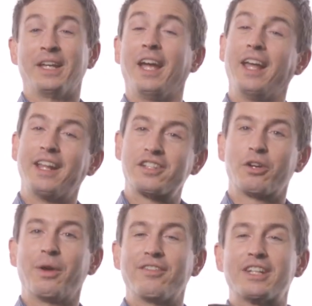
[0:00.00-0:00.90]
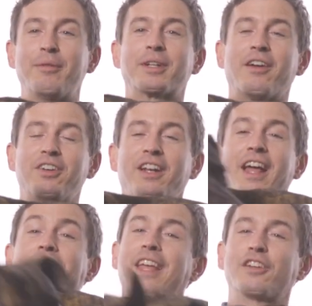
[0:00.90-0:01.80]
And that's all we have time to cover
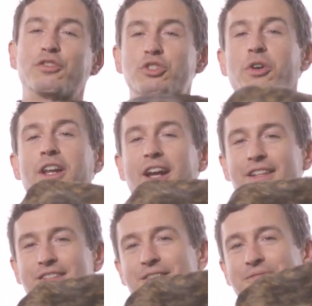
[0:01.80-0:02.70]
today. Thanks for joining us.